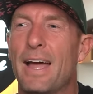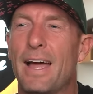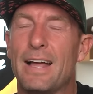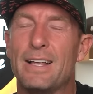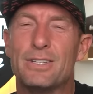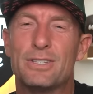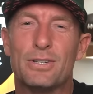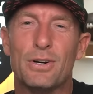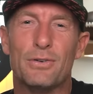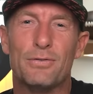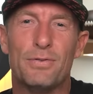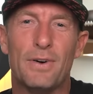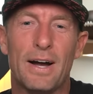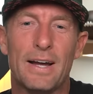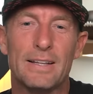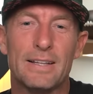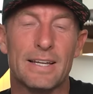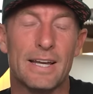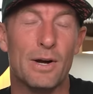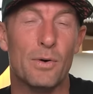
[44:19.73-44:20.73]
And so
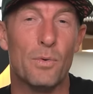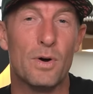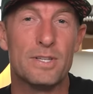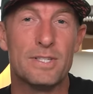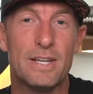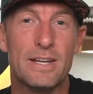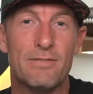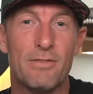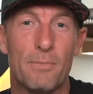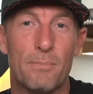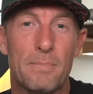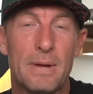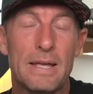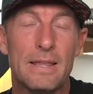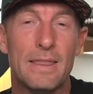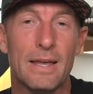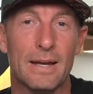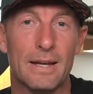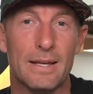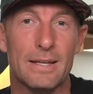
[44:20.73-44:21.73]
finally, it wasn't even
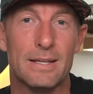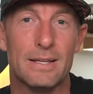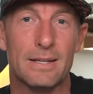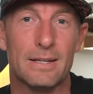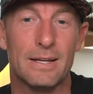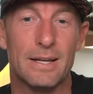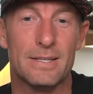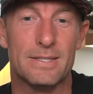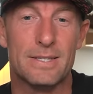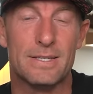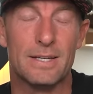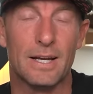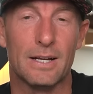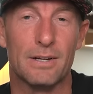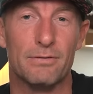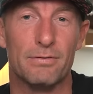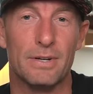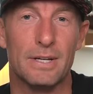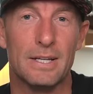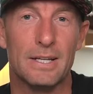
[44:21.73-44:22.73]
me that get, gets
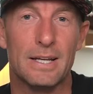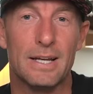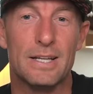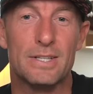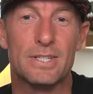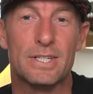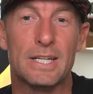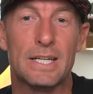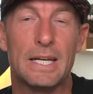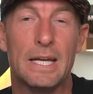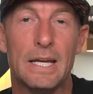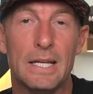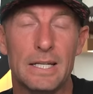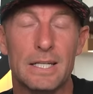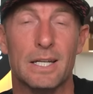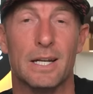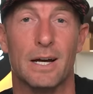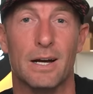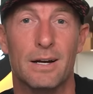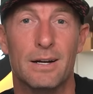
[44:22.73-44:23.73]
sick of it. It's
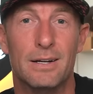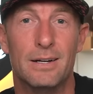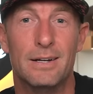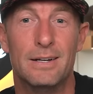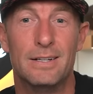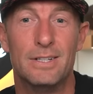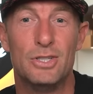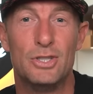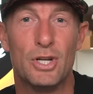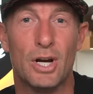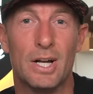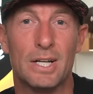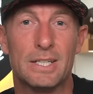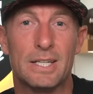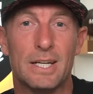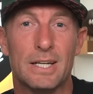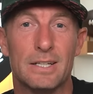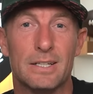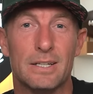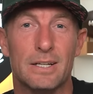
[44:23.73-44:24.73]
Kitna, Jon
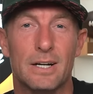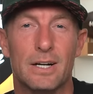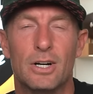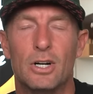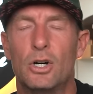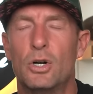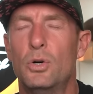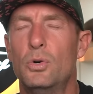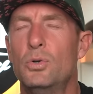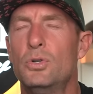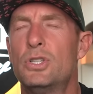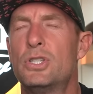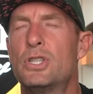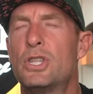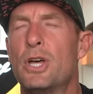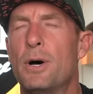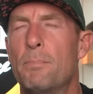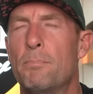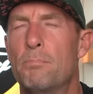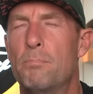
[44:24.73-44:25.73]
Kitna,
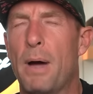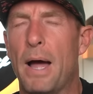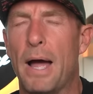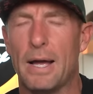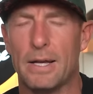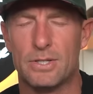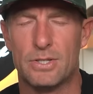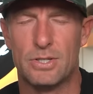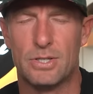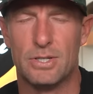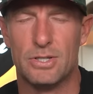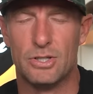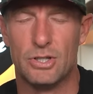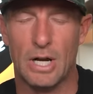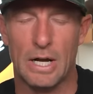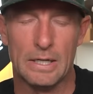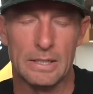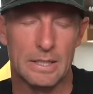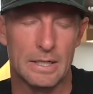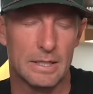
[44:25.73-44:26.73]
who's the best.
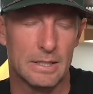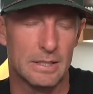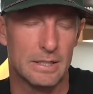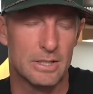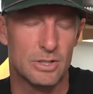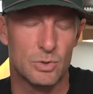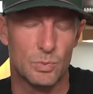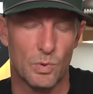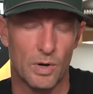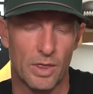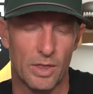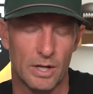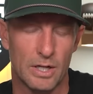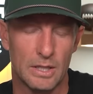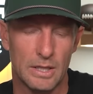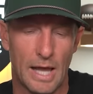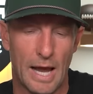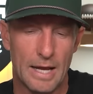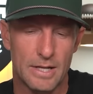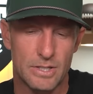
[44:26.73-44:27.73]
Jon Kitna is one of the
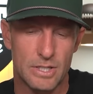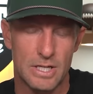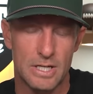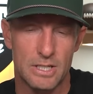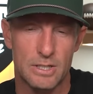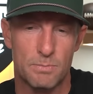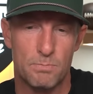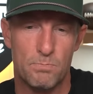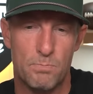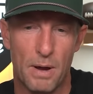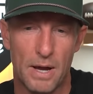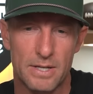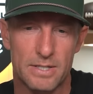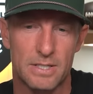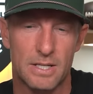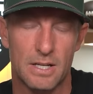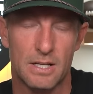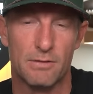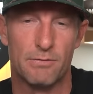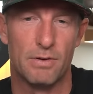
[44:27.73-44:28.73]
classiest,
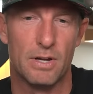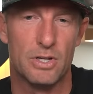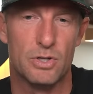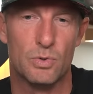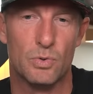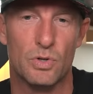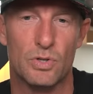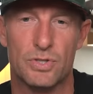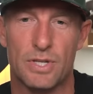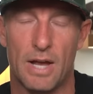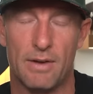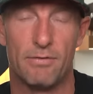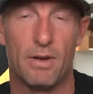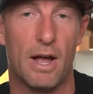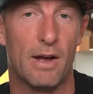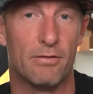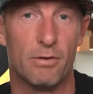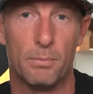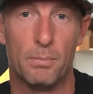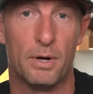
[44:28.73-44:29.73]
best individuals I've
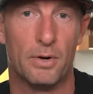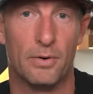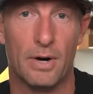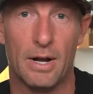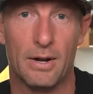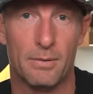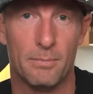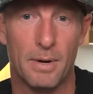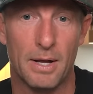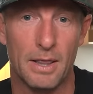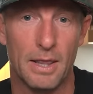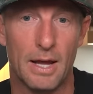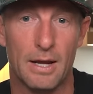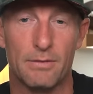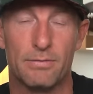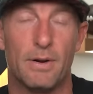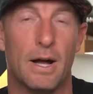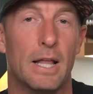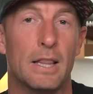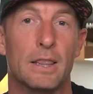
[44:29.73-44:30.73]
ever been around in my
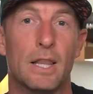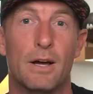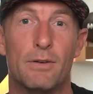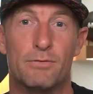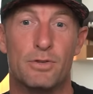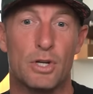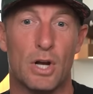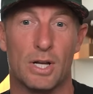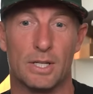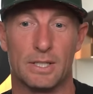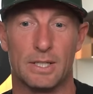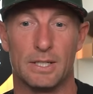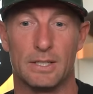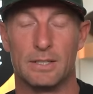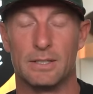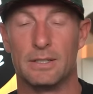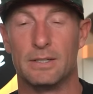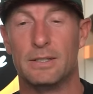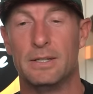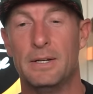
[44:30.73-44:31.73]
life. I love Jon
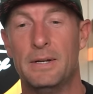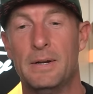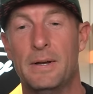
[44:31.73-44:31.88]
Kitna.